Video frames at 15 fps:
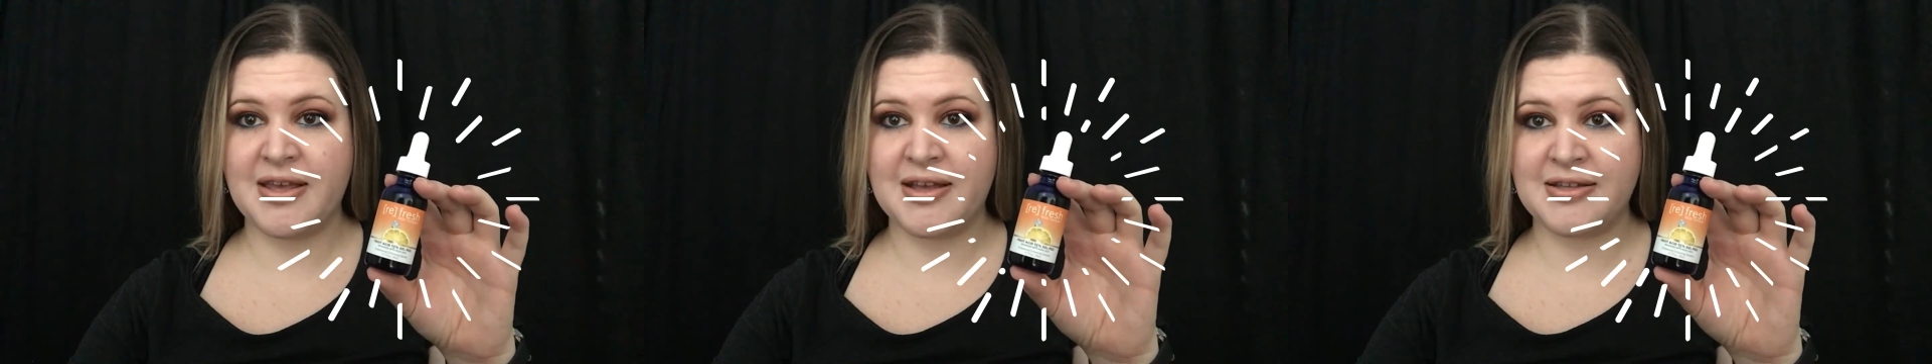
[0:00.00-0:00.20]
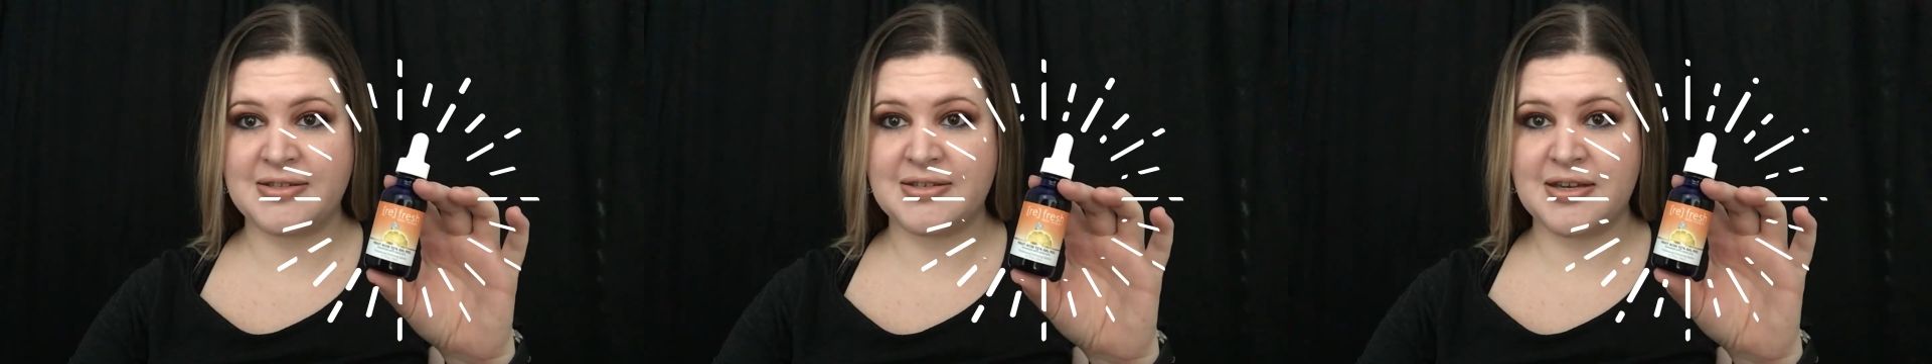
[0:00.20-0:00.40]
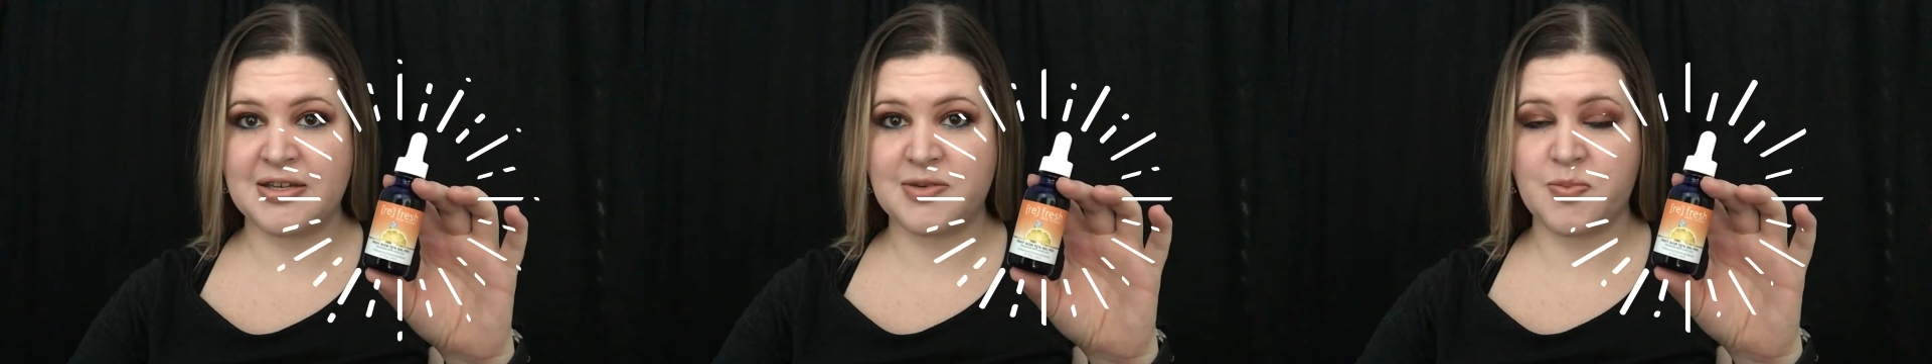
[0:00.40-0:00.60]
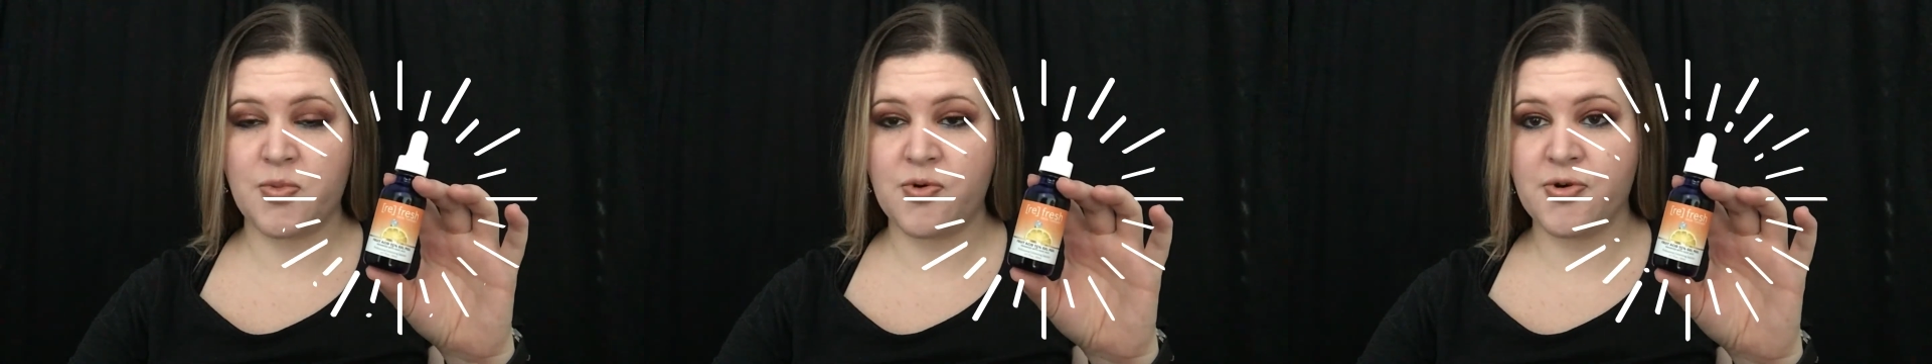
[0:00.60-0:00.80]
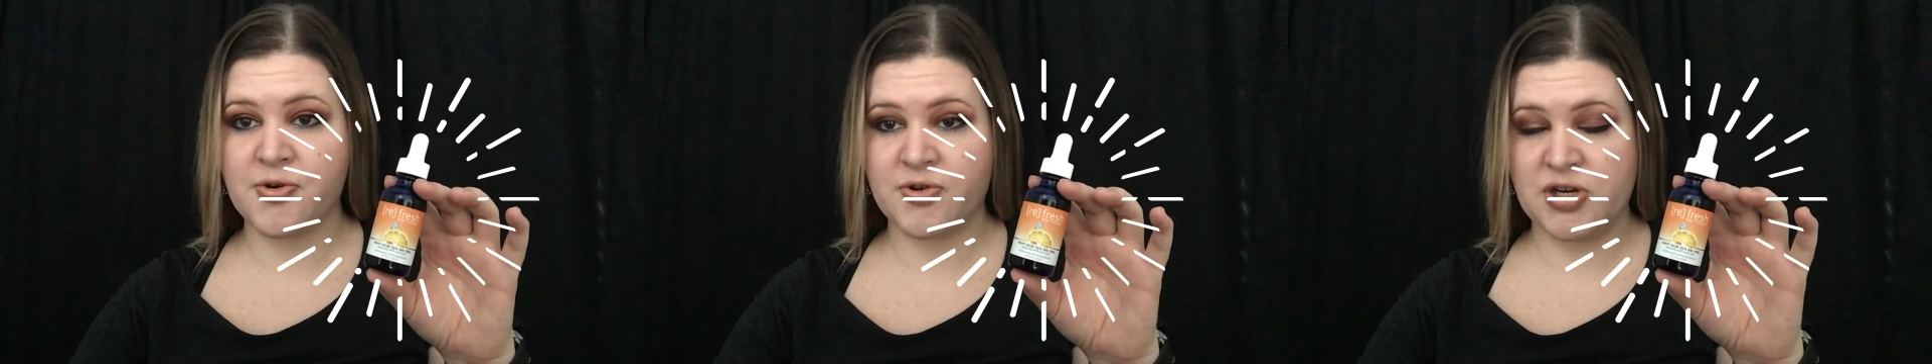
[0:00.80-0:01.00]
instant
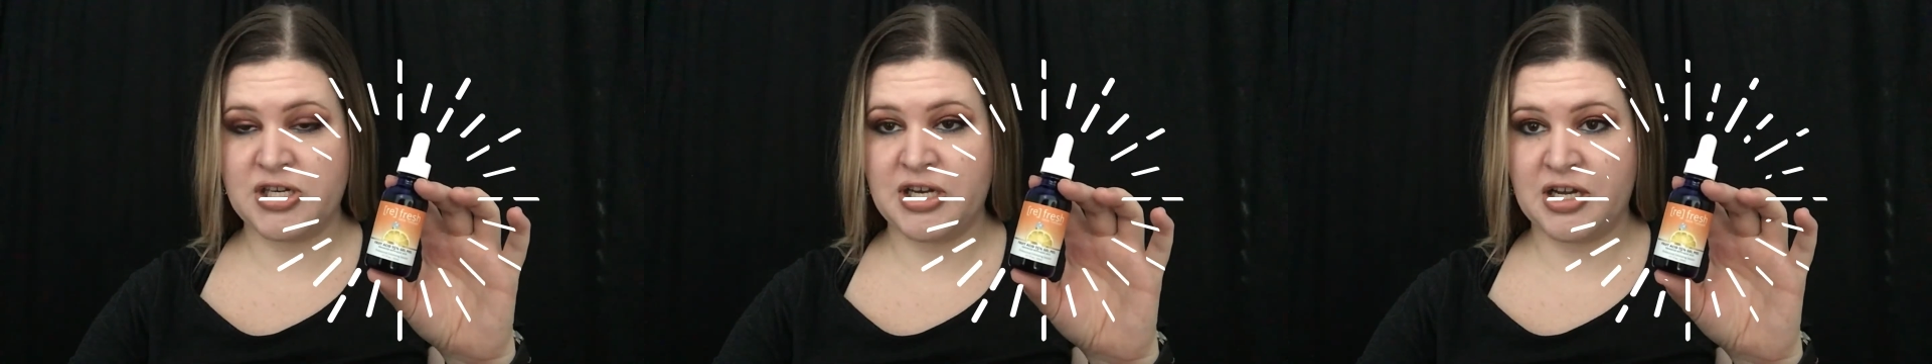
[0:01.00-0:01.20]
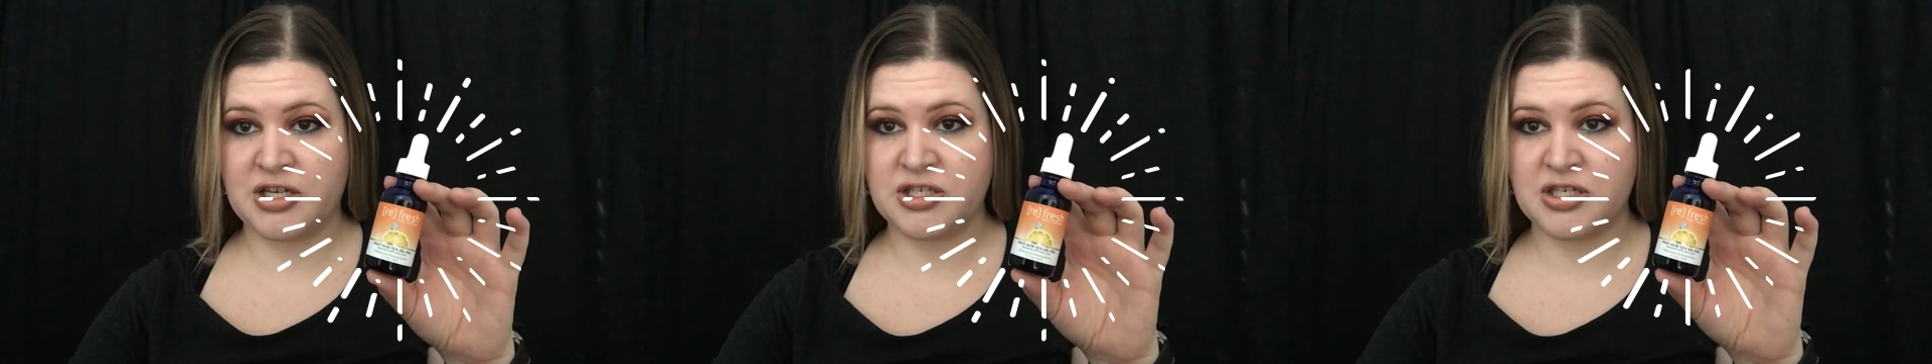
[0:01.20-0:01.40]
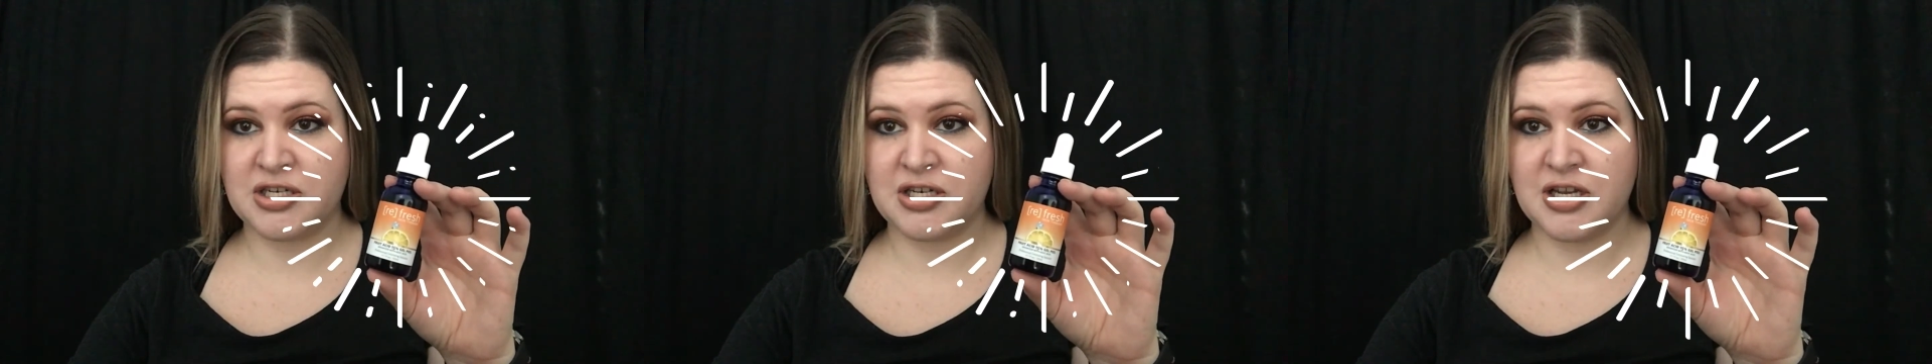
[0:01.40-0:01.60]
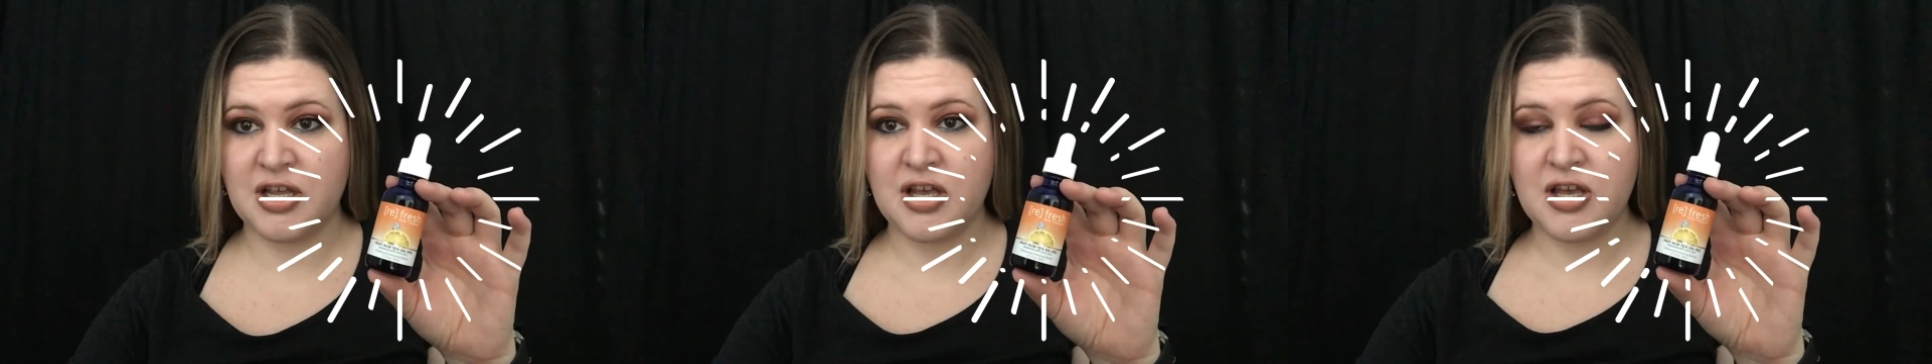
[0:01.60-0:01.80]
pore reduction.